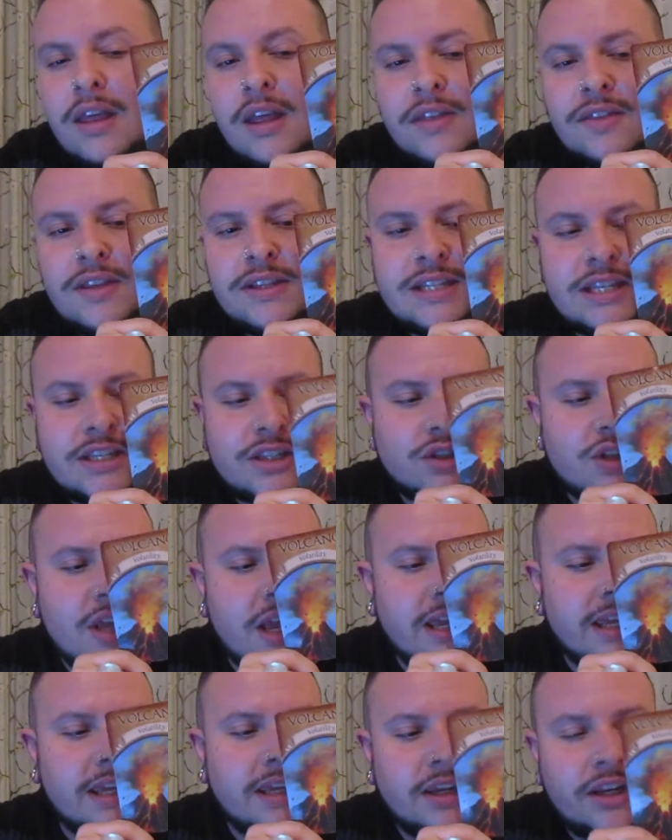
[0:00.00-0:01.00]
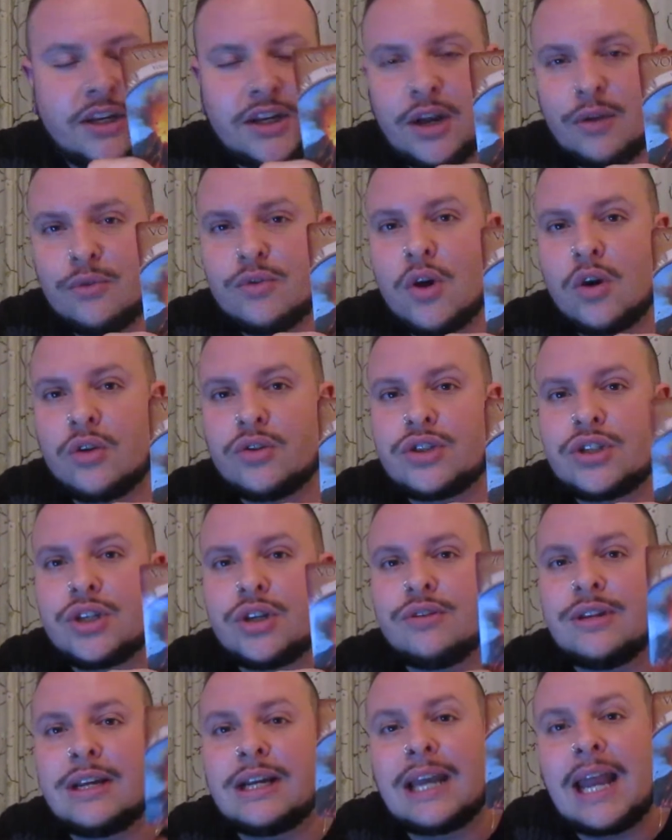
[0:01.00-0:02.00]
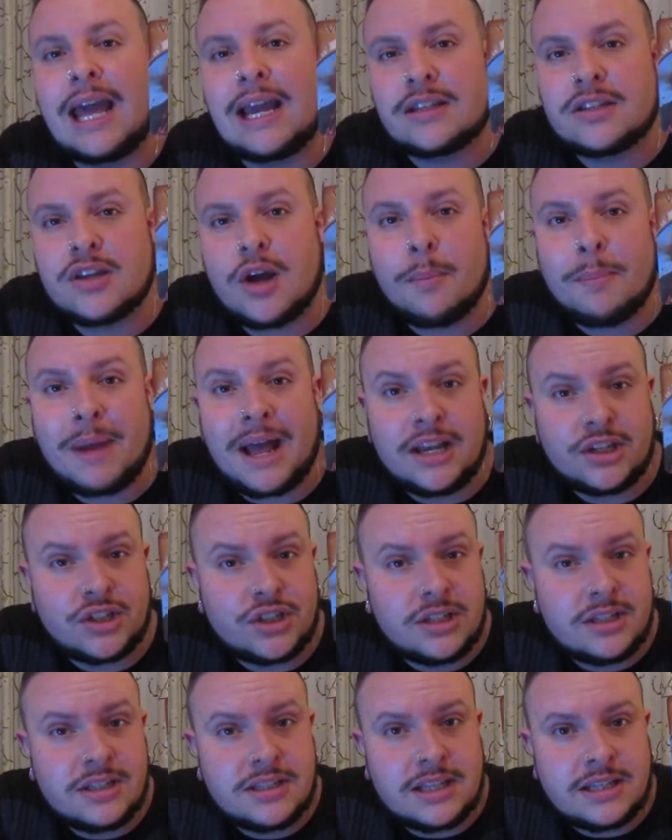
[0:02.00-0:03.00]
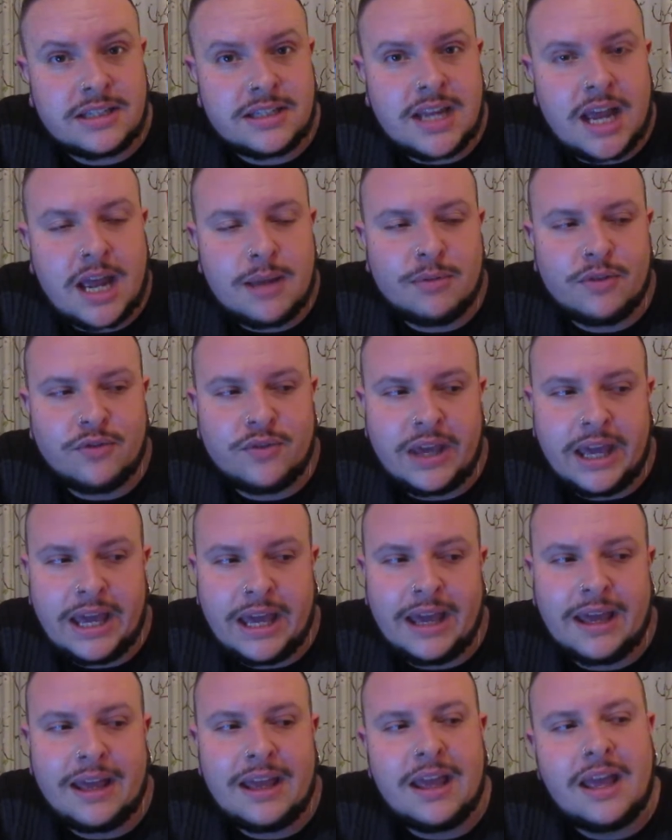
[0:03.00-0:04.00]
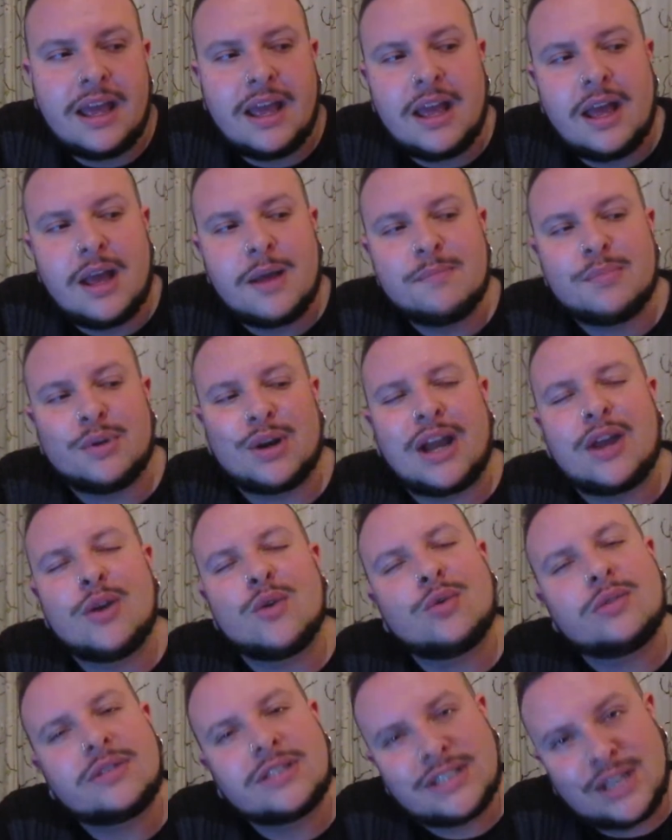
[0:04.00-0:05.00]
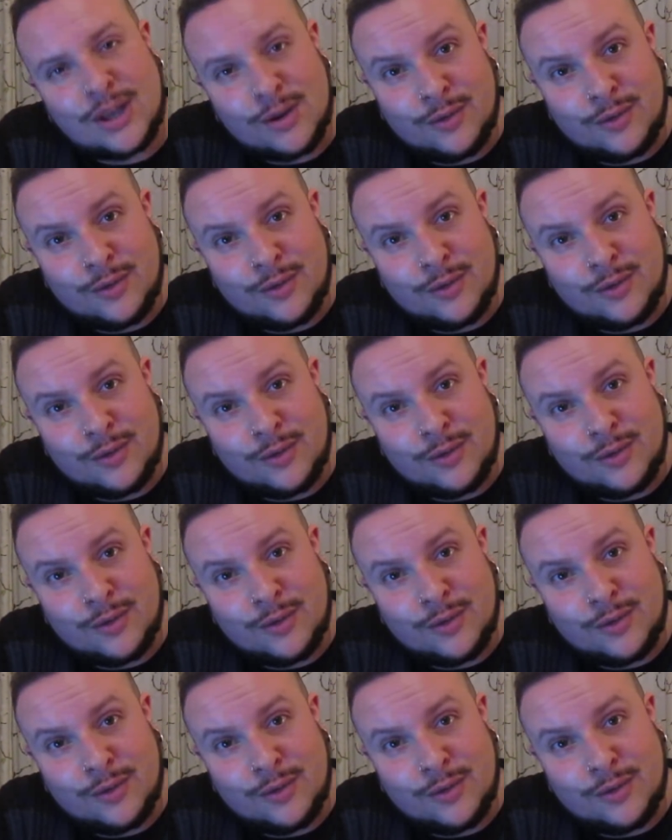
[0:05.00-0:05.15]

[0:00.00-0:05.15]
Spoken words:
This is saying, you know, not to neglect our passions this time of year. But I also